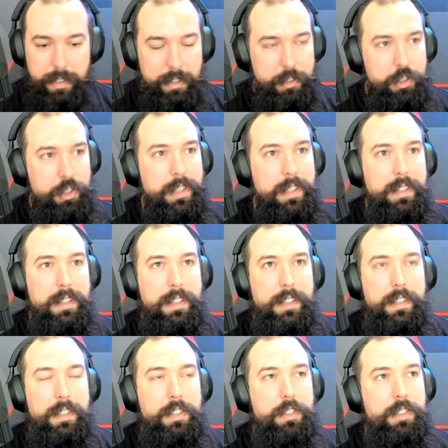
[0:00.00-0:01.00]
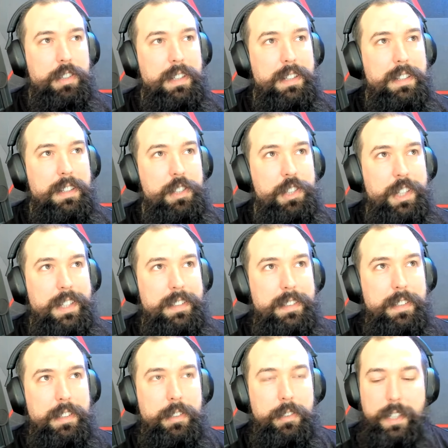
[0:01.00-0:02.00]
Shila
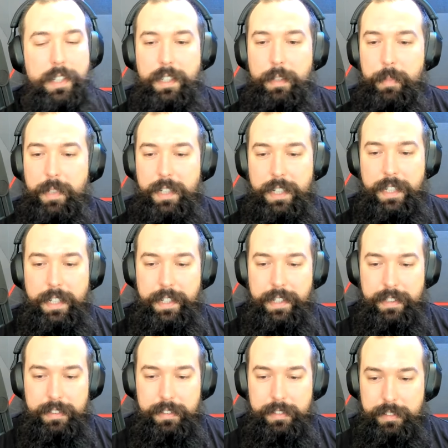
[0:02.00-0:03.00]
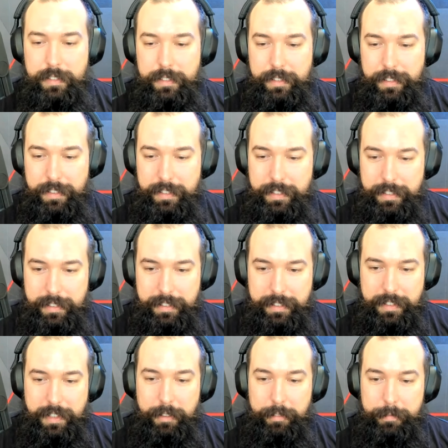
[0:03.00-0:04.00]
Jet, you know, the Himalayan yeah.
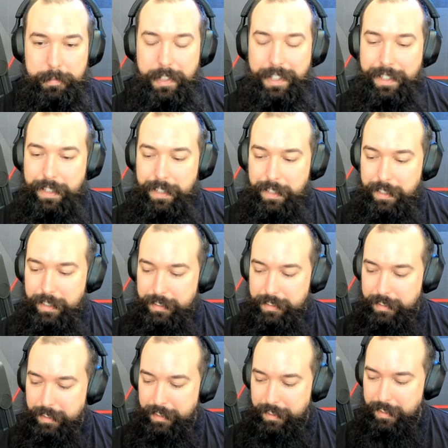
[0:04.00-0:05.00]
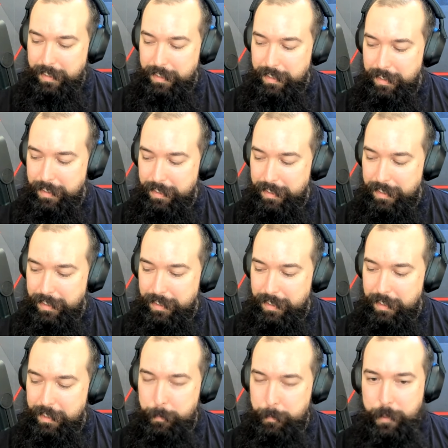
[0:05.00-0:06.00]
stuff is like
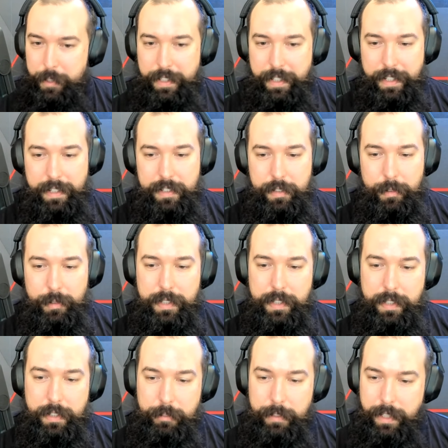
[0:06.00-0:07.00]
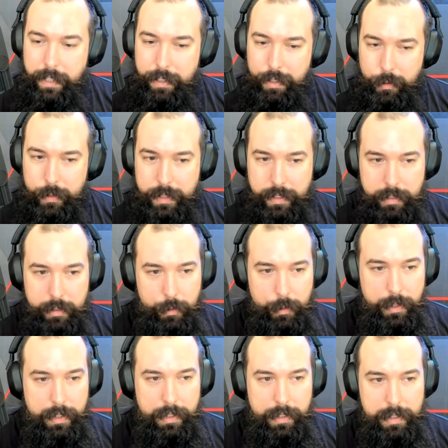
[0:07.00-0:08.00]
it's pretty exotic. When I looked into
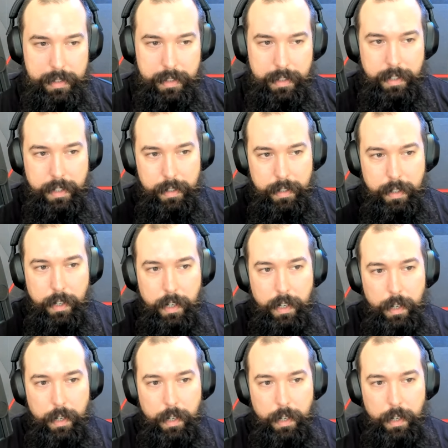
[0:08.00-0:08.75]
it, it's like a